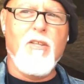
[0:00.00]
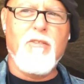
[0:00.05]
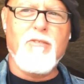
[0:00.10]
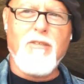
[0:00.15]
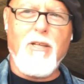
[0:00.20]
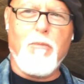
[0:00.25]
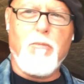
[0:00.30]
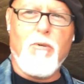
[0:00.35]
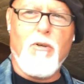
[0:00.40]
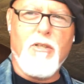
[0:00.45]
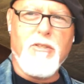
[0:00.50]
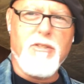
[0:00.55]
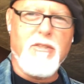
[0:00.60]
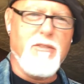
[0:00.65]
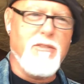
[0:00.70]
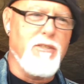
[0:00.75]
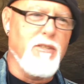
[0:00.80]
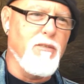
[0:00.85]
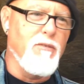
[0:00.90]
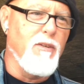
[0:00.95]
Stop
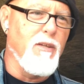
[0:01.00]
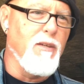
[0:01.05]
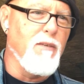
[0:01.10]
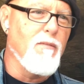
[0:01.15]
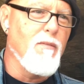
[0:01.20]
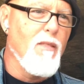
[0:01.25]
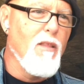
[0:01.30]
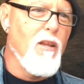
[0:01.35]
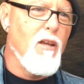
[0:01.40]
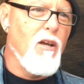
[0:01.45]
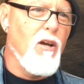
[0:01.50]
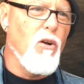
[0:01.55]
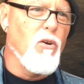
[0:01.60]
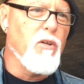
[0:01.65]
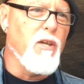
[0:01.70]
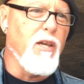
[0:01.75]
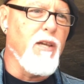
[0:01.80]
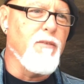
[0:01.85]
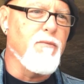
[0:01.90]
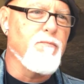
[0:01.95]
watching TV.
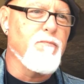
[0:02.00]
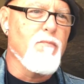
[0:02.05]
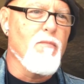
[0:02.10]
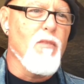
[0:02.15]
Okay,